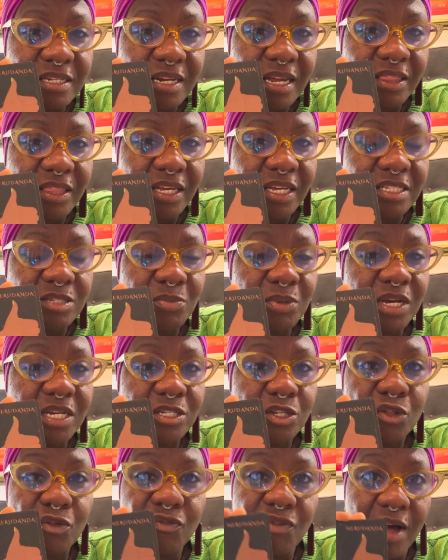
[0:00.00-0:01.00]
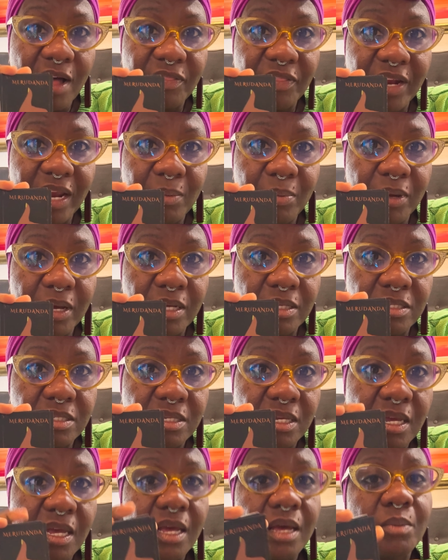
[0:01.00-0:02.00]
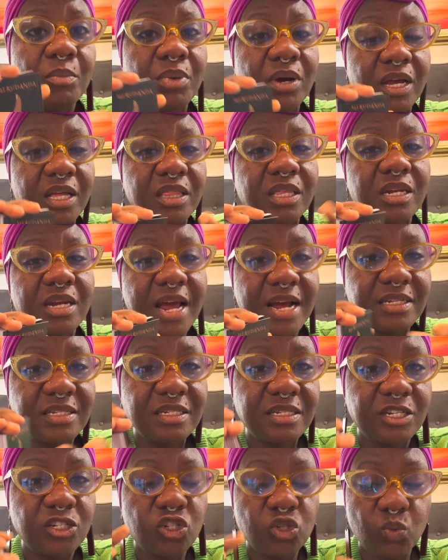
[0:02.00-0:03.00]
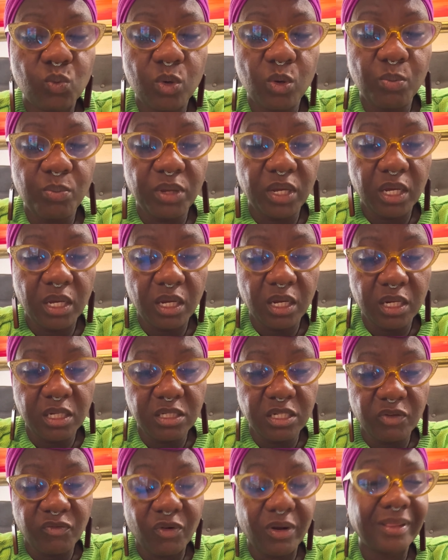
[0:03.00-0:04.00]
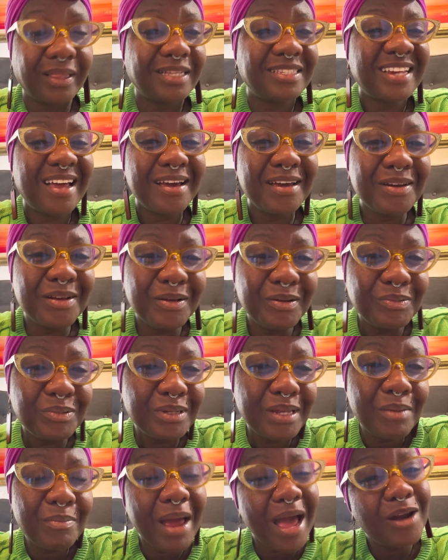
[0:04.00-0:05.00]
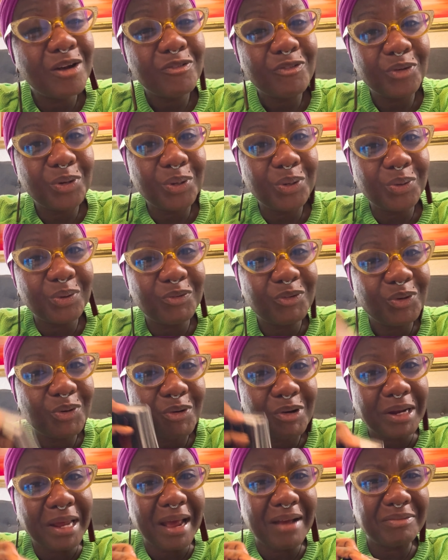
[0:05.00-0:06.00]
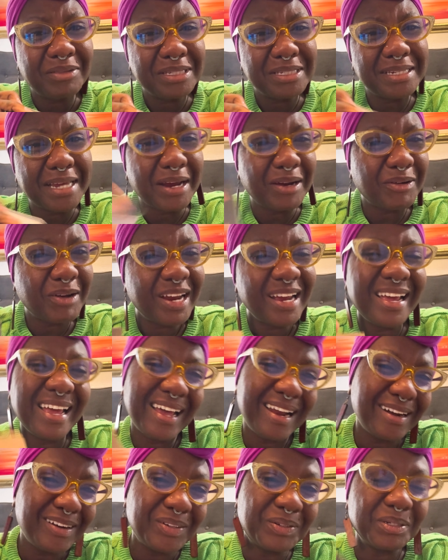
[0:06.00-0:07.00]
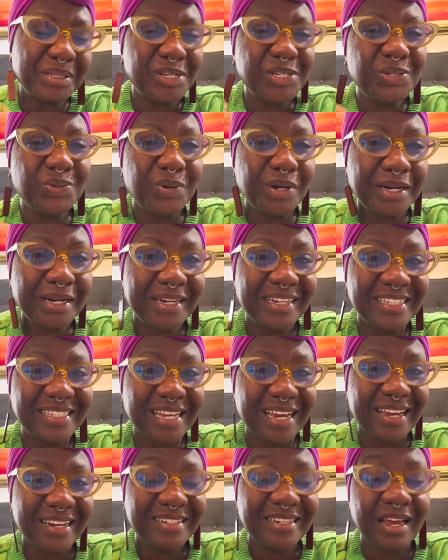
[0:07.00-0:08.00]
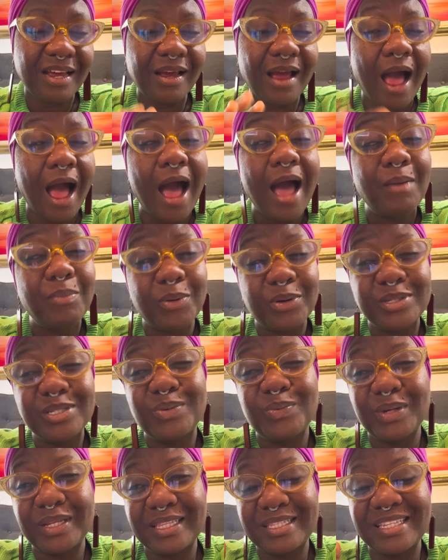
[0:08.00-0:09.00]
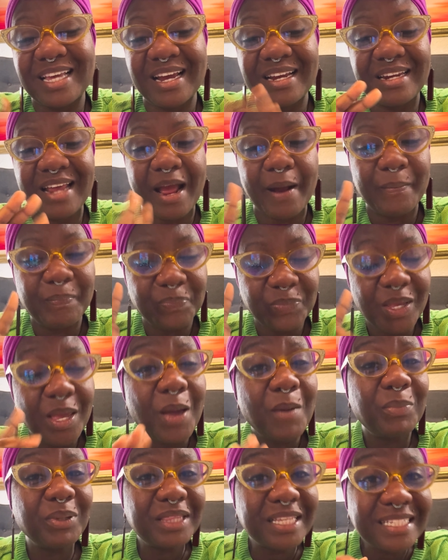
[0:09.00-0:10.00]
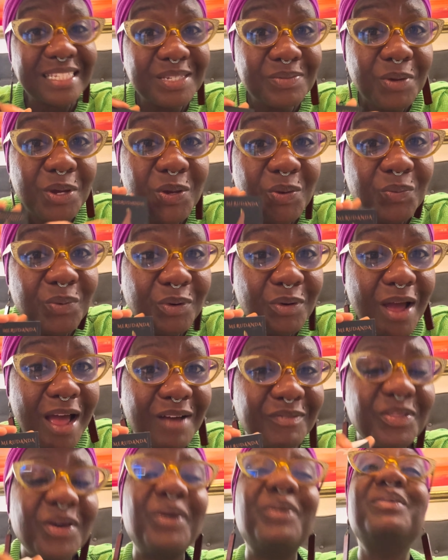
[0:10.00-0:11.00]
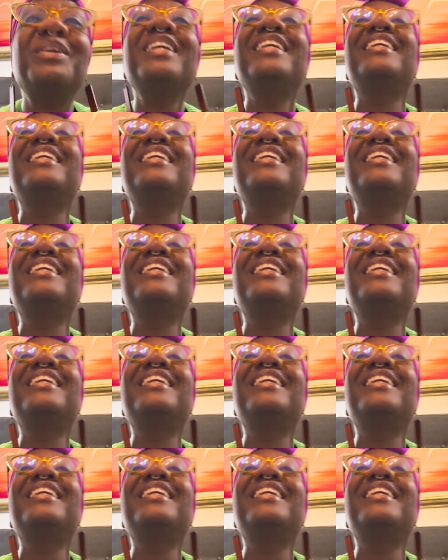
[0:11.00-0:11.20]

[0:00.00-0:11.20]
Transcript: I think it's because of the font that I picked, but the next edition will be different. That's not going to really matter for you if you already have this deck, right? I don't know, unless you want to get the second deck. I personally would get the second deck. But this is what you will have though.